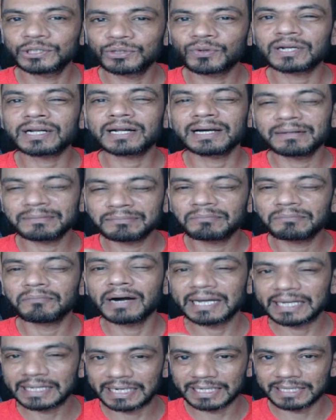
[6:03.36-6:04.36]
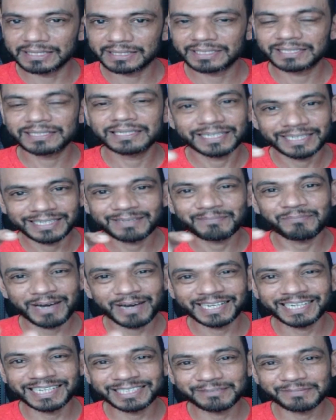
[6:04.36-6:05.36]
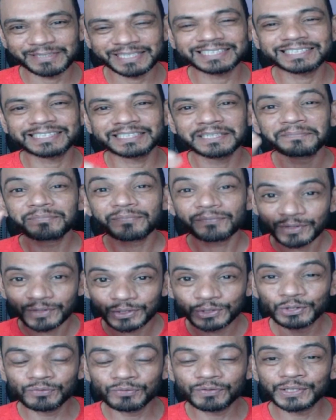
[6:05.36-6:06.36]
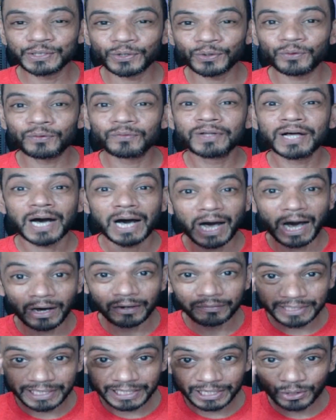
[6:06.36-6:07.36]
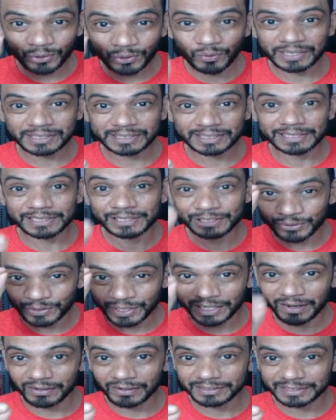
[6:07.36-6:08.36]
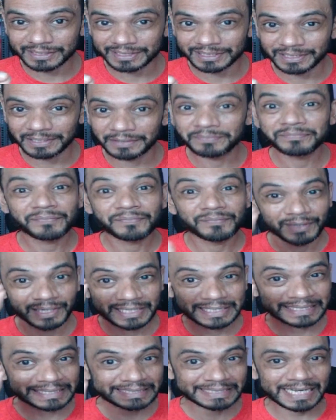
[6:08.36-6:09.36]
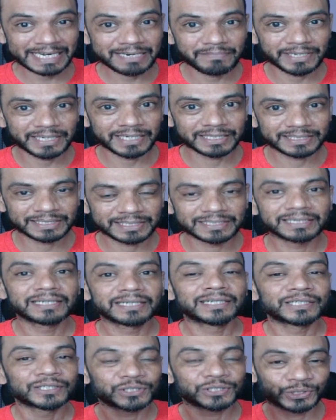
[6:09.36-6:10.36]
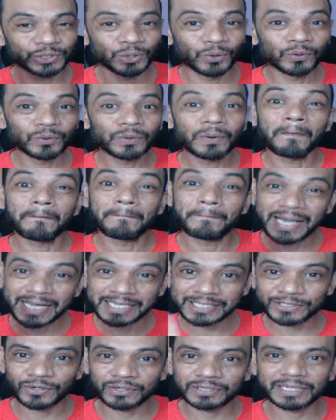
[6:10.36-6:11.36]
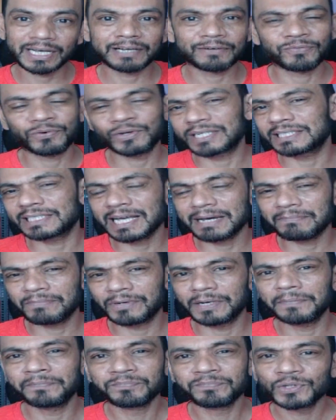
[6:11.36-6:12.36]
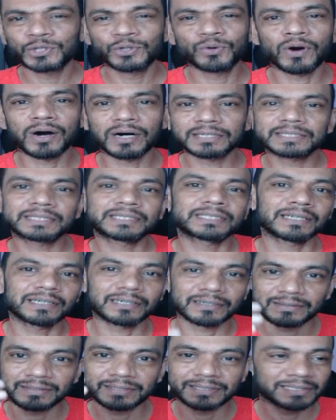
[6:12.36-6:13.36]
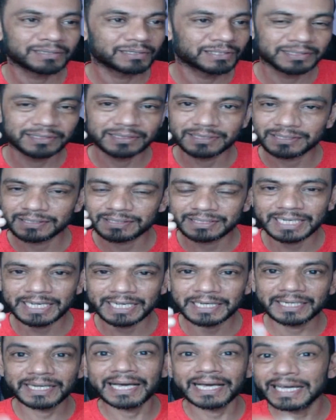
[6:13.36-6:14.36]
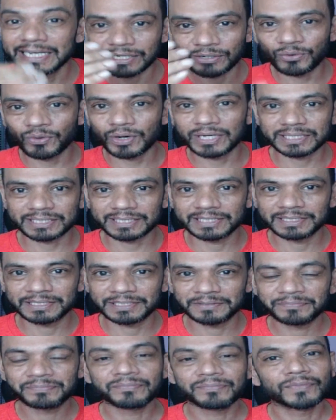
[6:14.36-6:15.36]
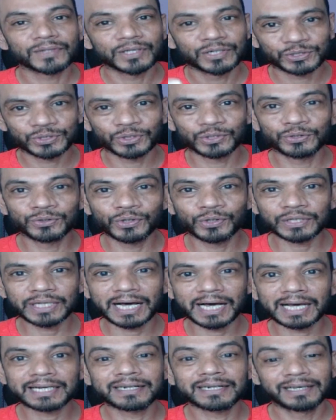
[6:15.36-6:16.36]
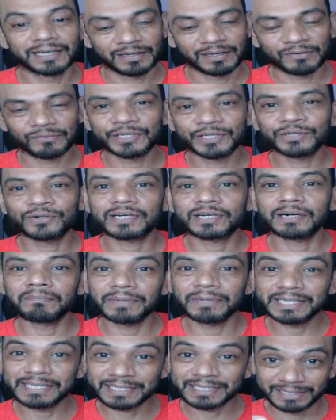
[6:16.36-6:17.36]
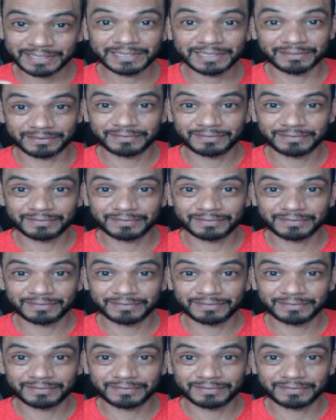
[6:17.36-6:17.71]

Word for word: your mileage. Mileage means you will know how many questions you can answer in 10 minutes. So based on that, for example, you answer, say, 8 questions. So you know that when you complete